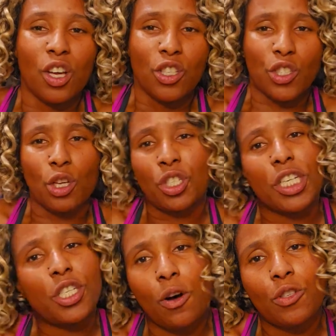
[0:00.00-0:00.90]
so she
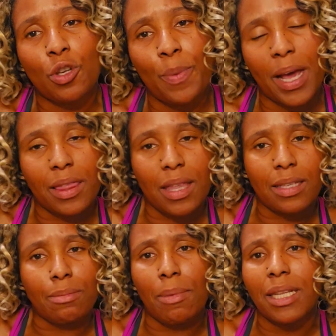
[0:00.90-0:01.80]
told you about
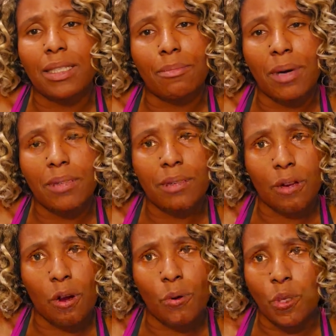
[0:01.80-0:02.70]
this months and months
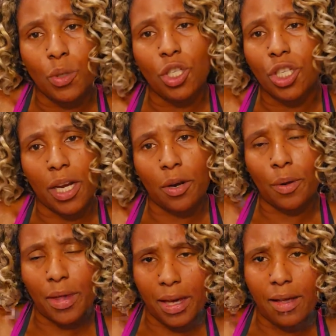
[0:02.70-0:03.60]
ago and you didn't check her
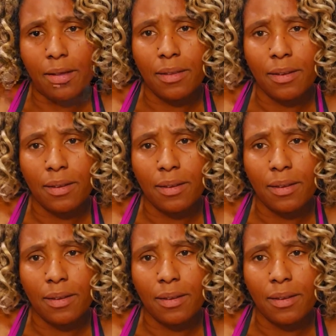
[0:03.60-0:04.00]
then?